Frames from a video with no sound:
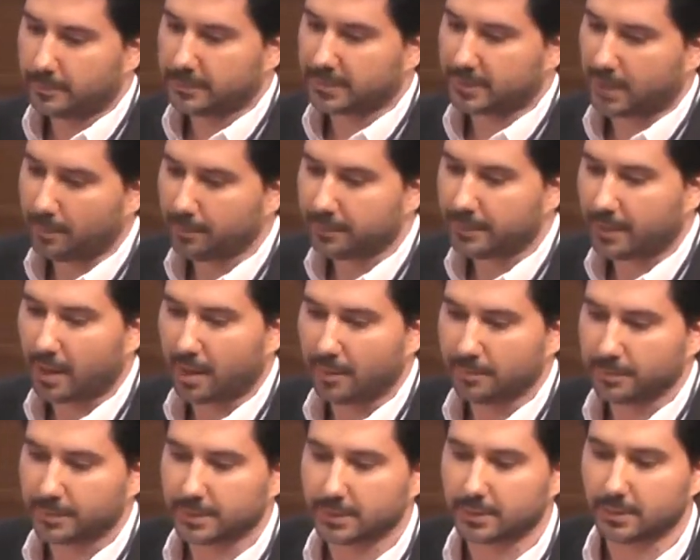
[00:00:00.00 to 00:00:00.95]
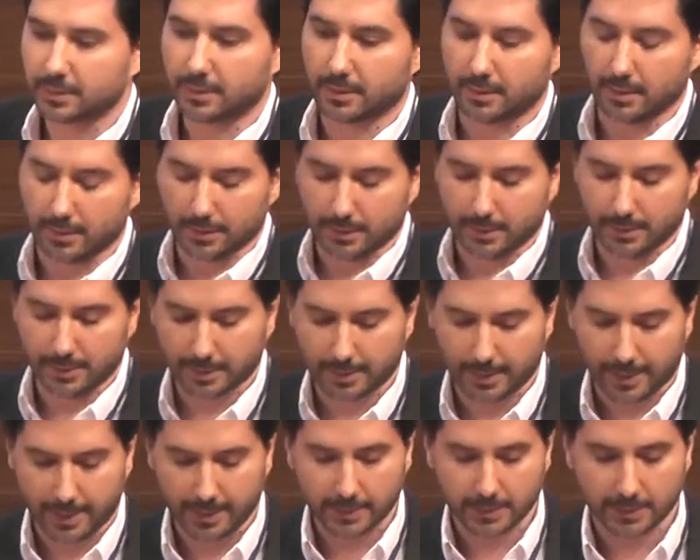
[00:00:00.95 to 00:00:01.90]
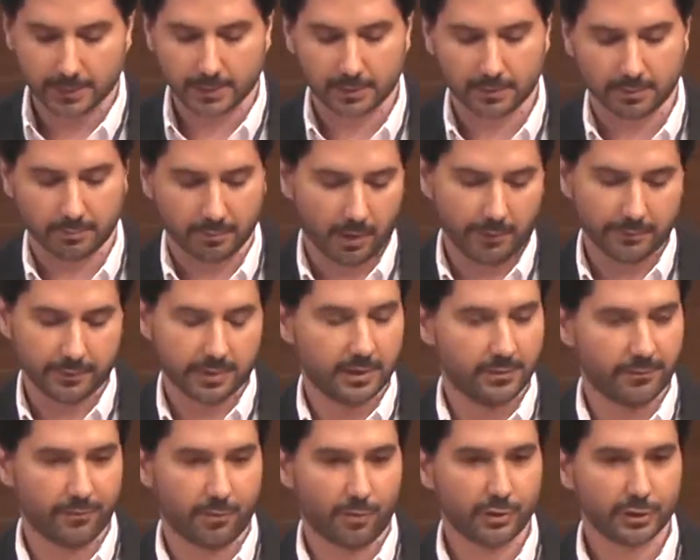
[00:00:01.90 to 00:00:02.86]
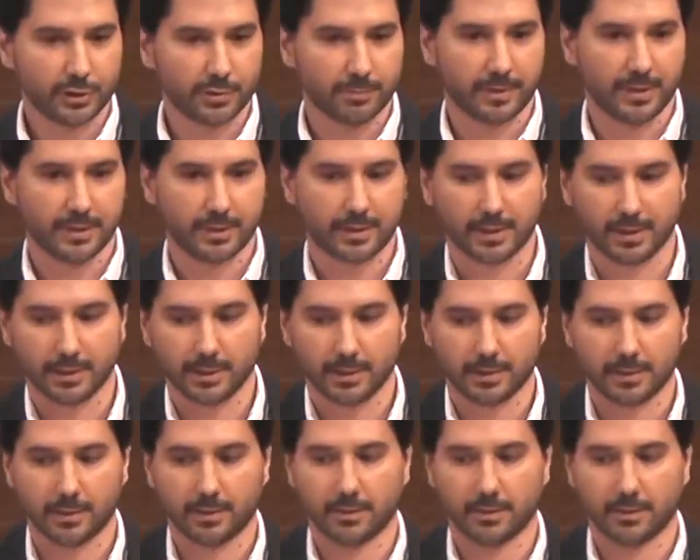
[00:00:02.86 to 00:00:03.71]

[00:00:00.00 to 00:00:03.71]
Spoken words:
sometimes it takes, after the first meeting,